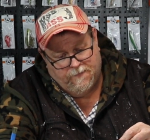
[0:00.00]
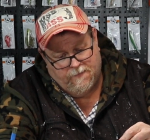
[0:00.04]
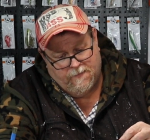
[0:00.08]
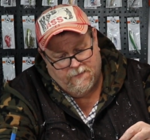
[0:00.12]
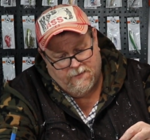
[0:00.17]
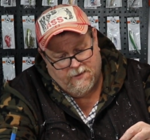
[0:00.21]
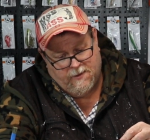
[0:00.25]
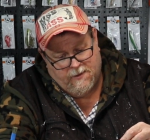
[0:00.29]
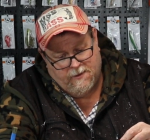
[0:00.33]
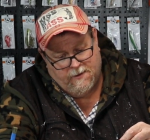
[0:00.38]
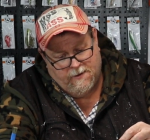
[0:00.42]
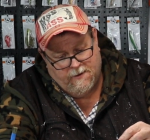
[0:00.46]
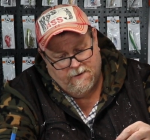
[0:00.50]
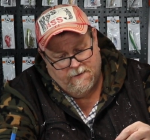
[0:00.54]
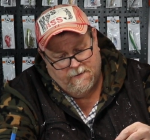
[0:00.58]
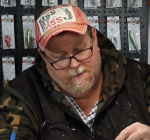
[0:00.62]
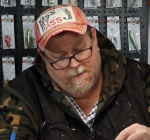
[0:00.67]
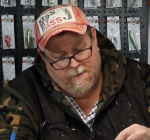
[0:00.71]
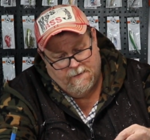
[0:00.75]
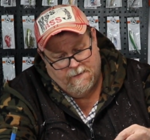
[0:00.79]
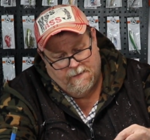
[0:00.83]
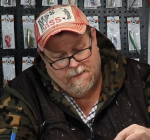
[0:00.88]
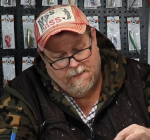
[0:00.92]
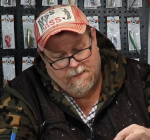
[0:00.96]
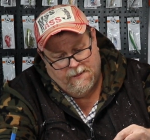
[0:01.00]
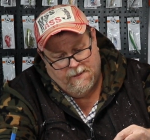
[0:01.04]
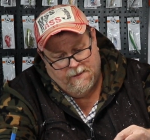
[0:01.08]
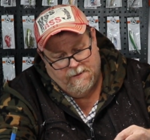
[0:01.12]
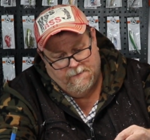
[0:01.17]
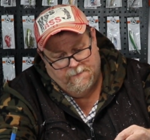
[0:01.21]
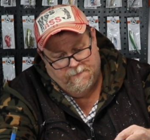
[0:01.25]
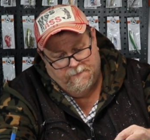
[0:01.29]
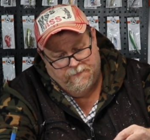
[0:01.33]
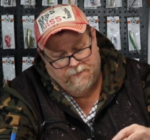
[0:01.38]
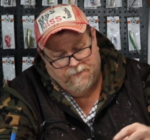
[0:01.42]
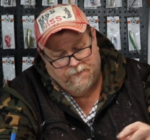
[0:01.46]

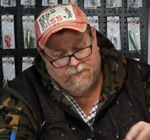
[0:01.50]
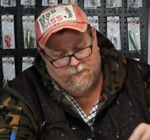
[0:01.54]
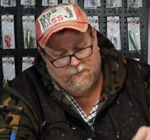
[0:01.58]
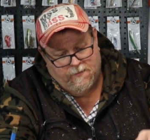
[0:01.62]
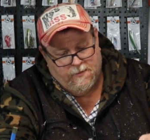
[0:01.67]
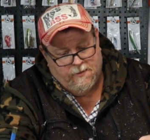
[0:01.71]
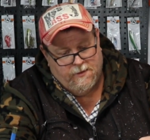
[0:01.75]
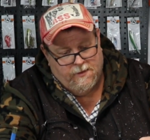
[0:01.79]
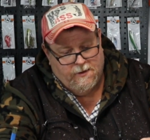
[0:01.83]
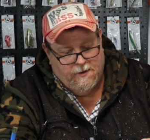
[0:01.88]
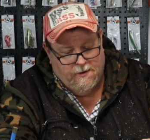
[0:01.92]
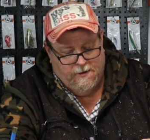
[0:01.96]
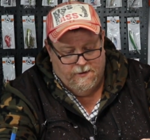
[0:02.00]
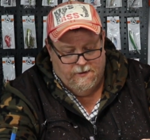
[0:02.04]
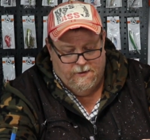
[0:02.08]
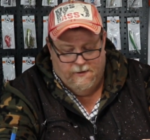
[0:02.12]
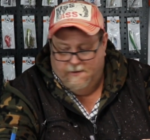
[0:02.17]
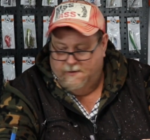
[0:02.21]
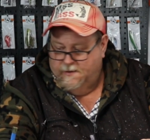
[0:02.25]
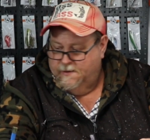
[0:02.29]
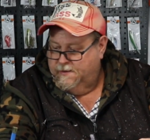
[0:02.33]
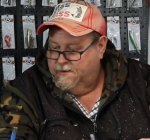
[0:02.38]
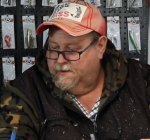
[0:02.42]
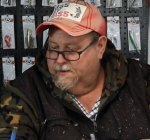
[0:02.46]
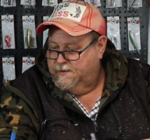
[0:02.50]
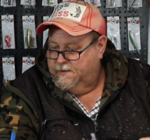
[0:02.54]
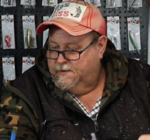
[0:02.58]
(silence)